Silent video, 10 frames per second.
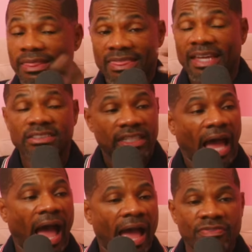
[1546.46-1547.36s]
This
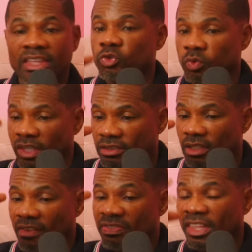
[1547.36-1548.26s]
guy, this
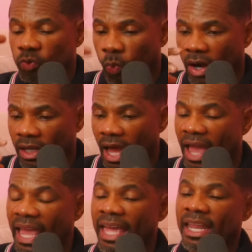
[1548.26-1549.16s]
one
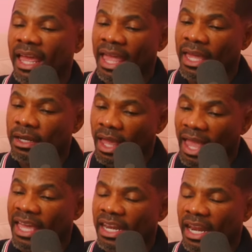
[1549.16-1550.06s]
guy in an
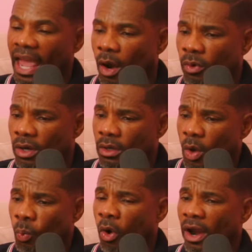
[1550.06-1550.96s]
era
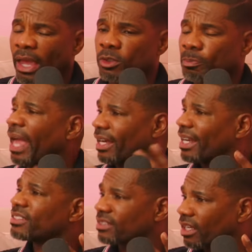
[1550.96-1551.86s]
where it was
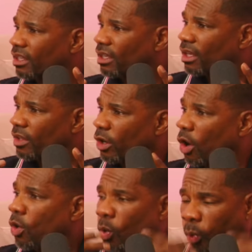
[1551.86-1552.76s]
paganistic, you
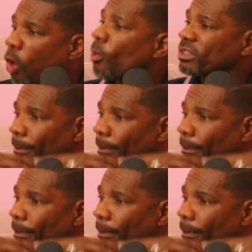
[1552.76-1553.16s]
know, Rome was